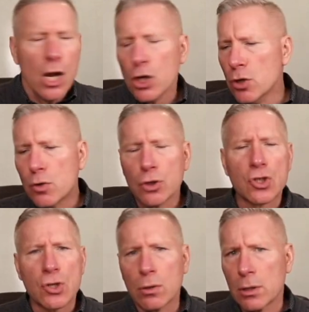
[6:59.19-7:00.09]
You could
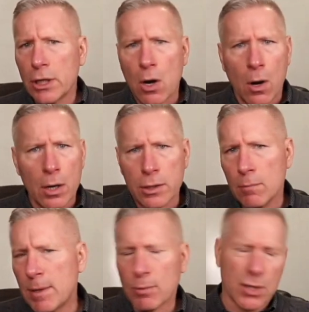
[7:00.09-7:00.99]
certainly argue,
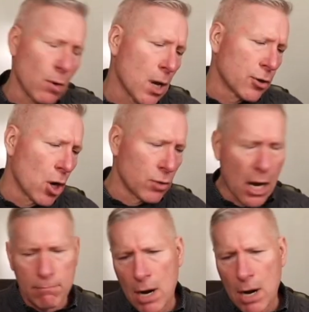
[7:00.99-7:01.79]
people say, well, no, not in